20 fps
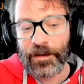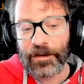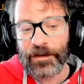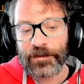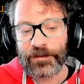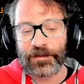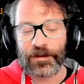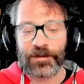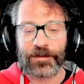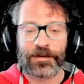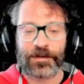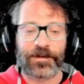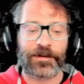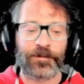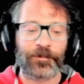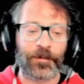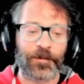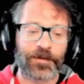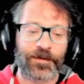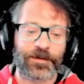So So this is
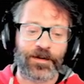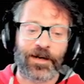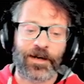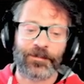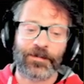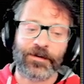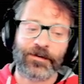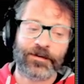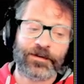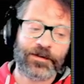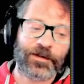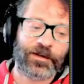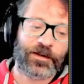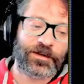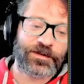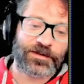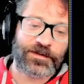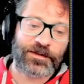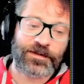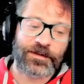what the Nightmare
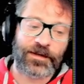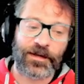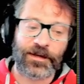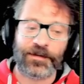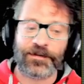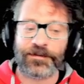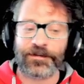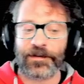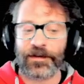Incursion does.